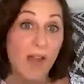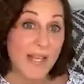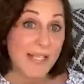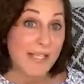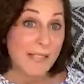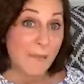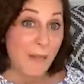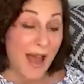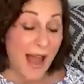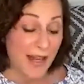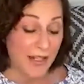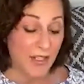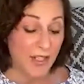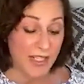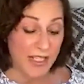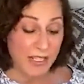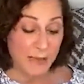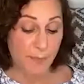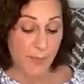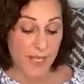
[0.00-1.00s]
writes back
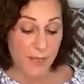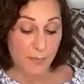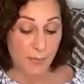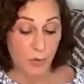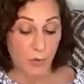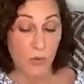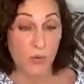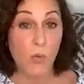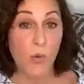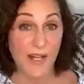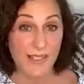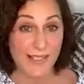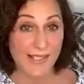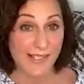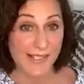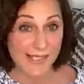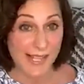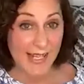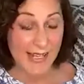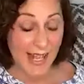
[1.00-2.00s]
to these people who want
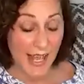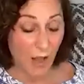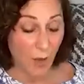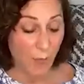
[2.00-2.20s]
to send